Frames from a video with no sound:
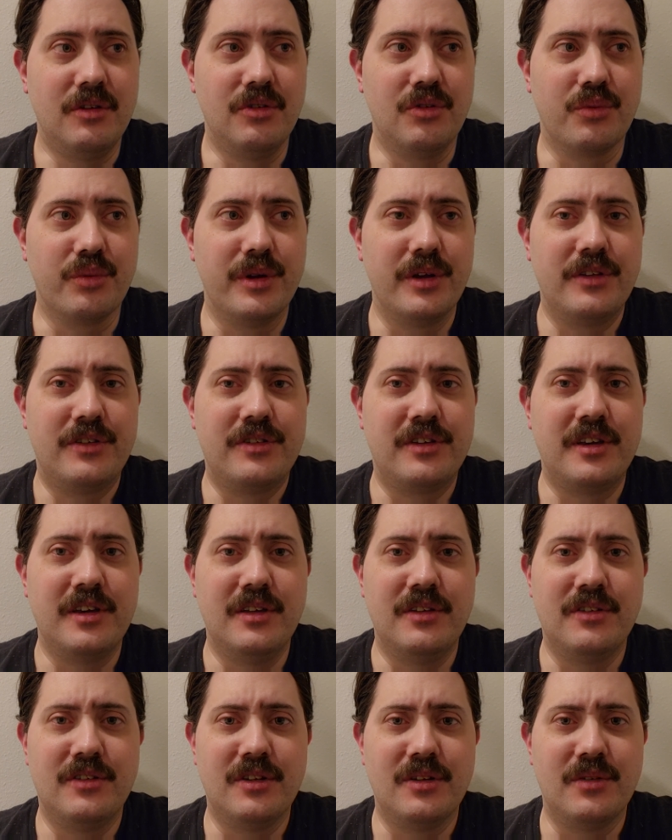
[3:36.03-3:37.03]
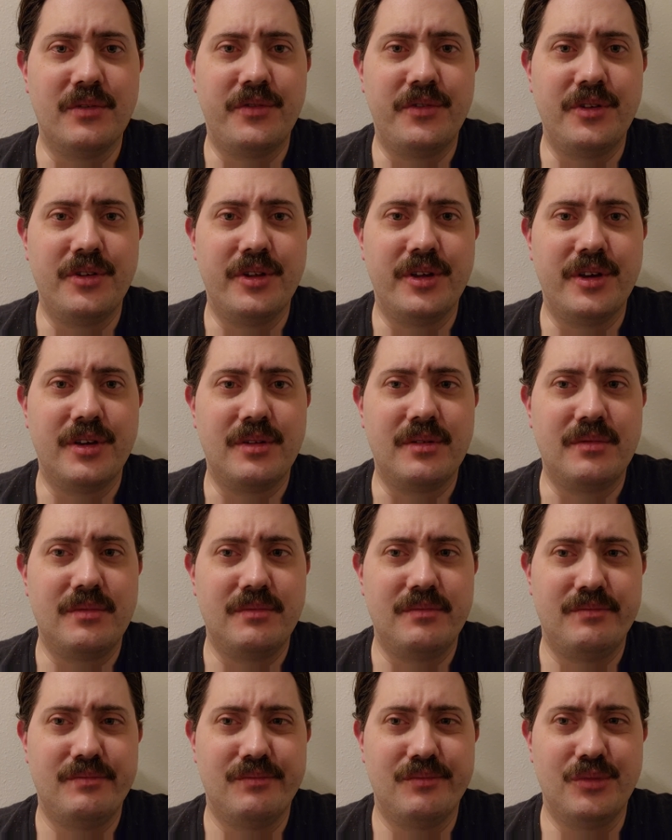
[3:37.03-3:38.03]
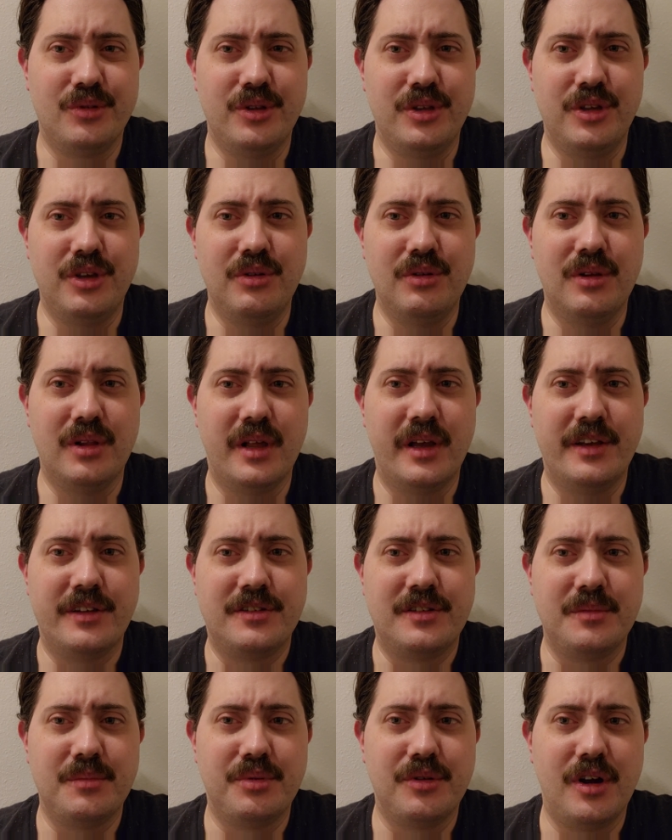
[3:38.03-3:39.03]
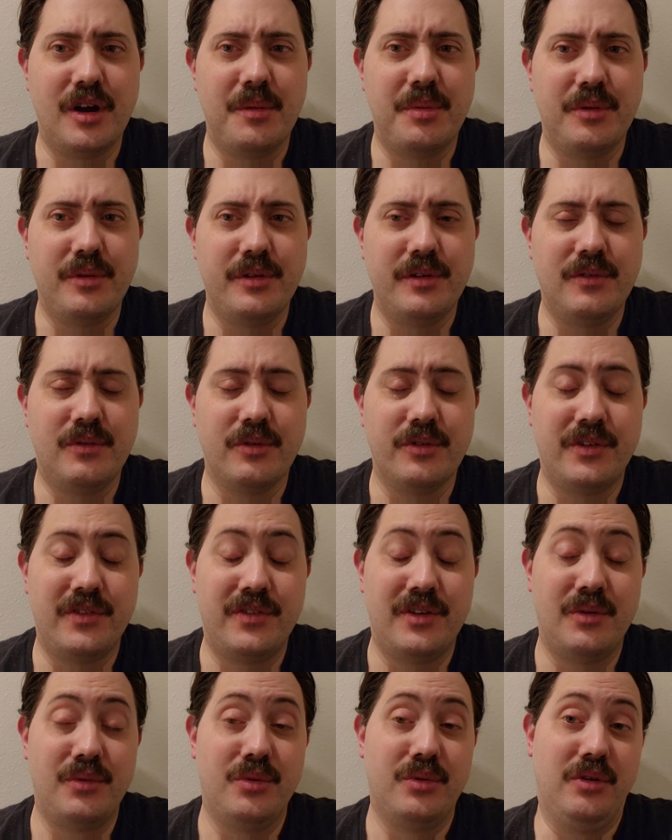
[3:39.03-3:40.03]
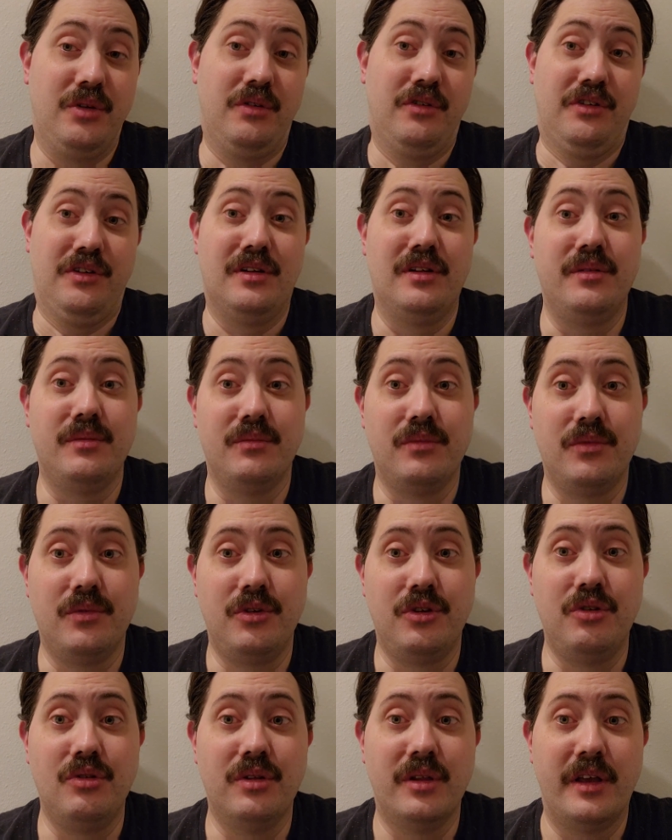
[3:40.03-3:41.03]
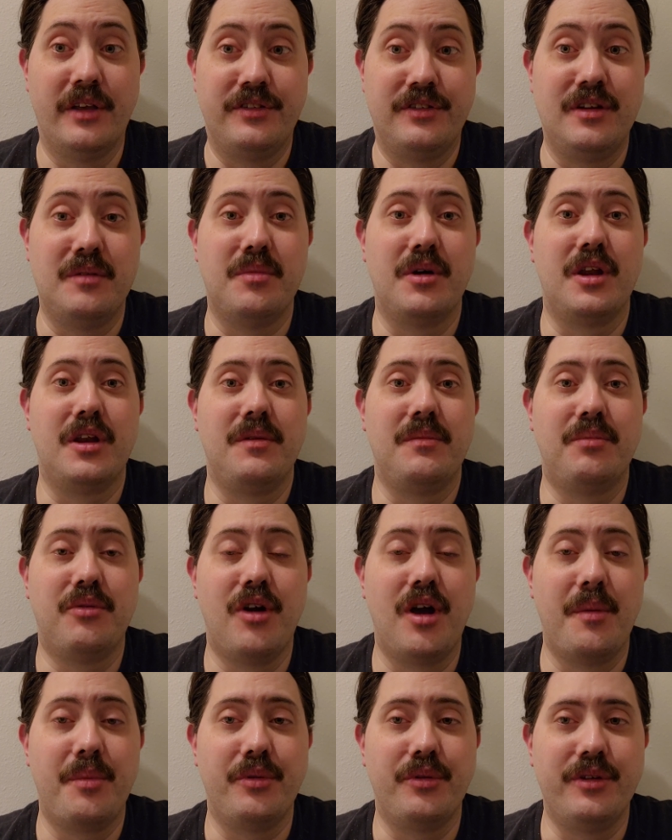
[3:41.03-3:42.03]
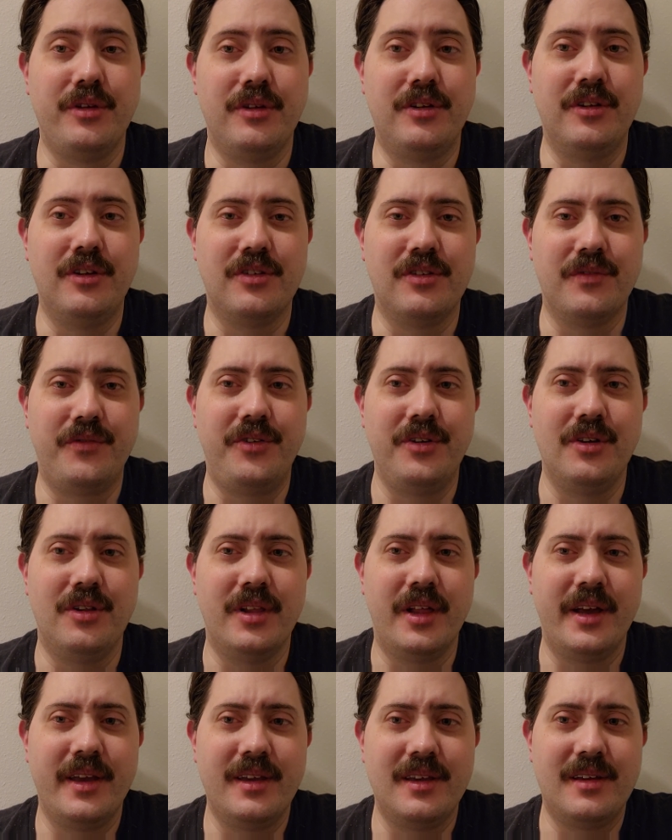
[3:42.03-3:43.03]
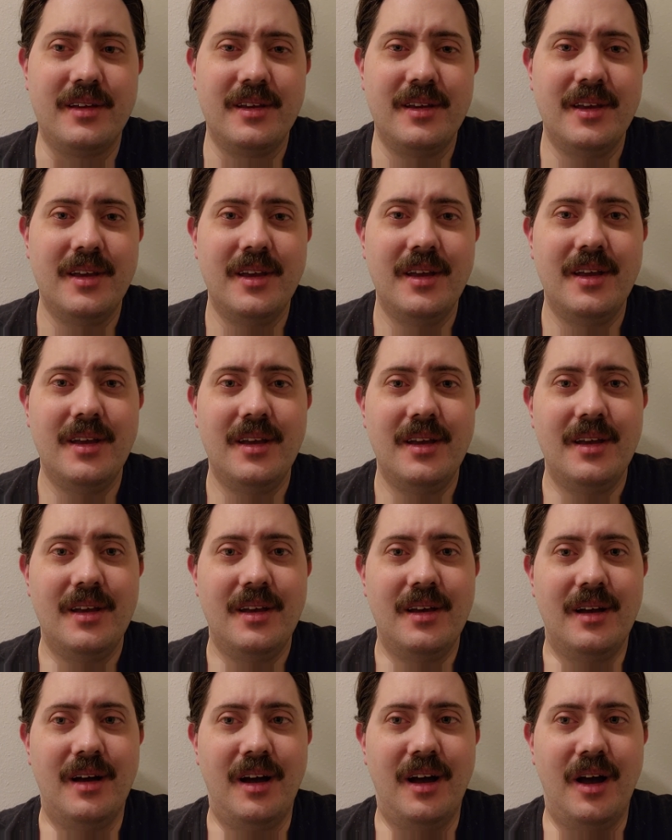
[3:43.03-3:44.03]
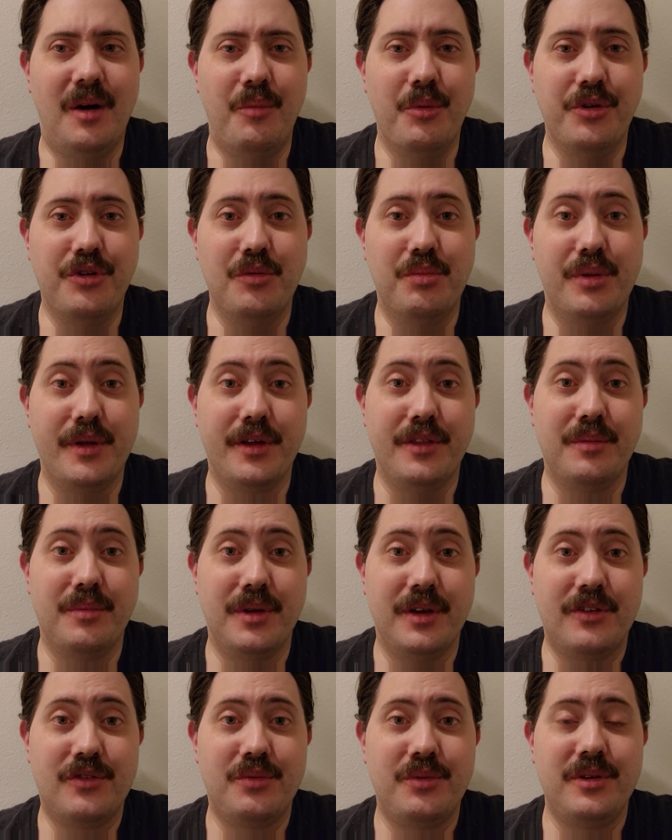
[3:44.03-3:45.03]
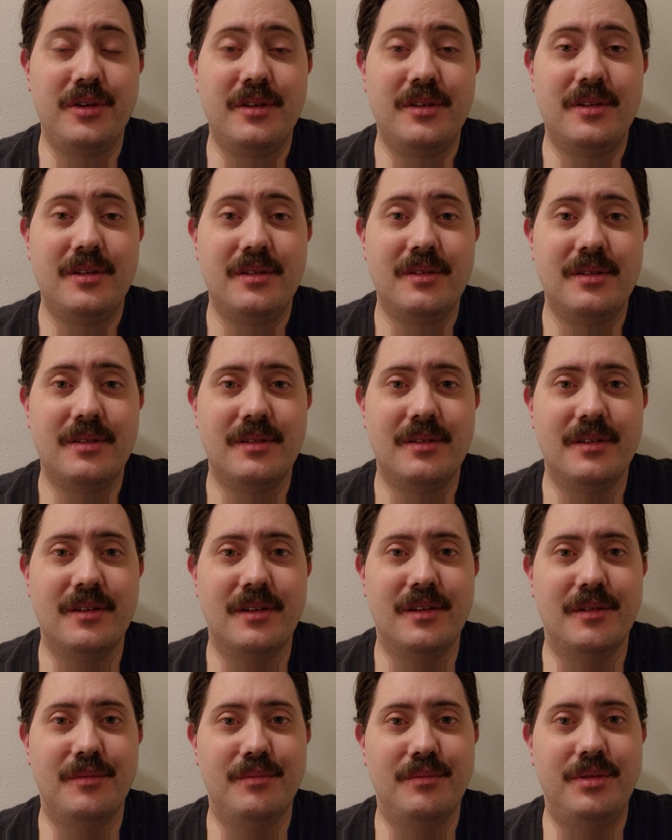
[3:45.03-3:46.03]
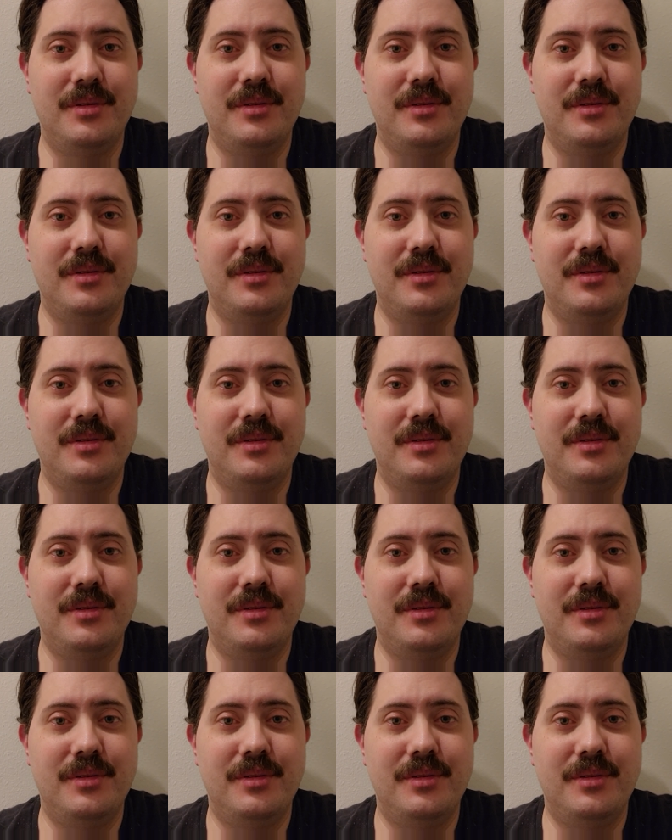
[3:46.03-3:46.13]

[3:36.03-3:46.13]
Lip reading: Redskins, I don't feel like really utilized him properly. Of course, they've not really utilized anybody properly. It doesn't feel like. We do play them next week. I